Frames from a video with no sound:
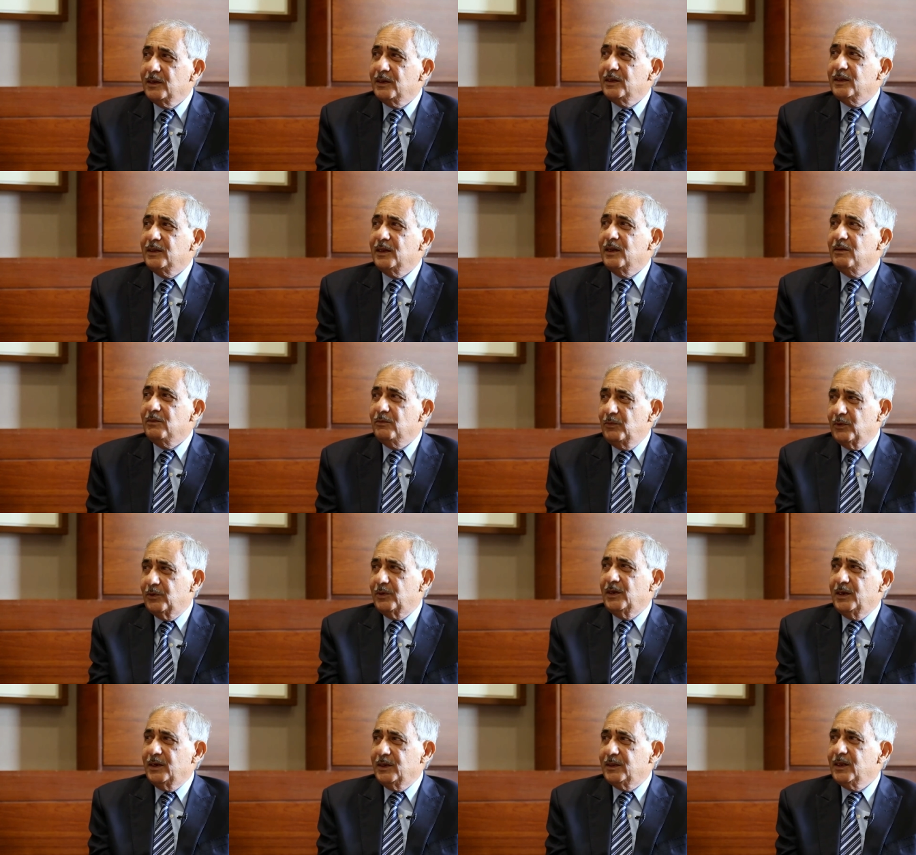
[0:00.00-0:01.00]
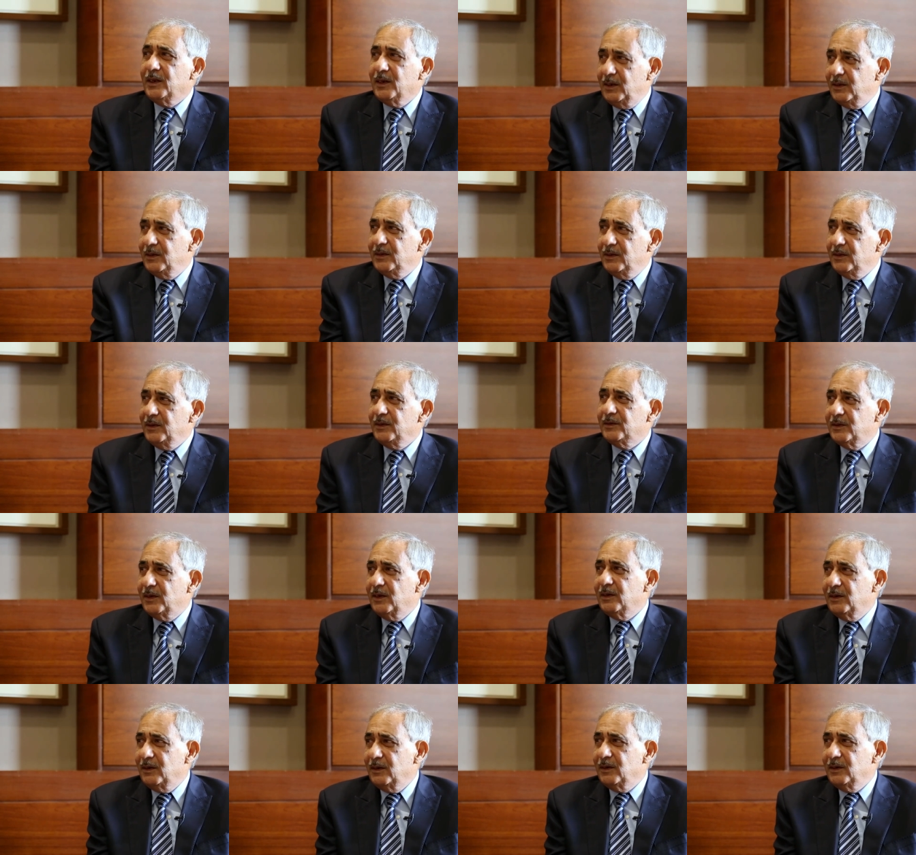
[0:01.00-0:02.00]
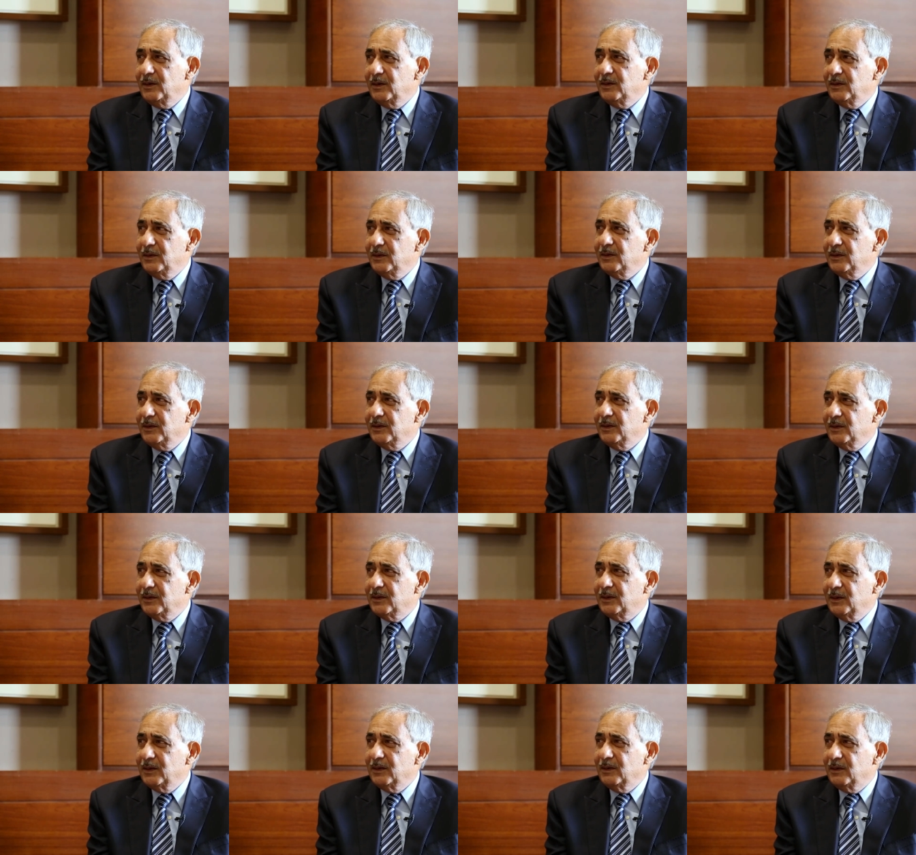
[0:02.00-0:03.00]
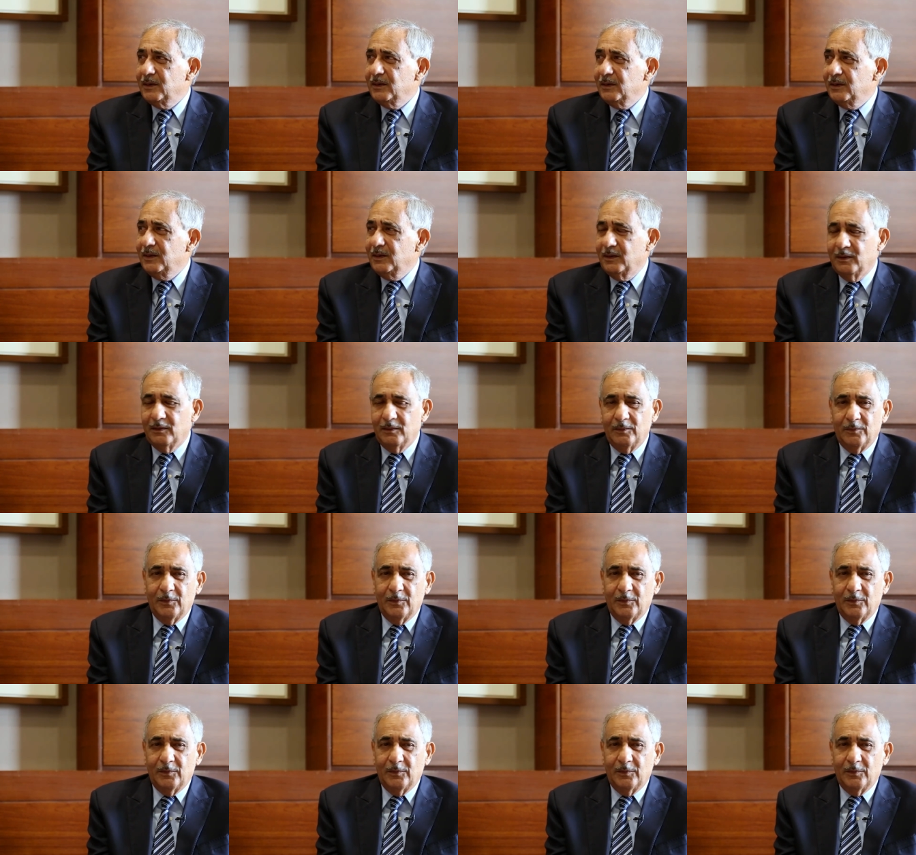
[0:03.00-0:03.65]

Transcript: than what I think is currently, currently there.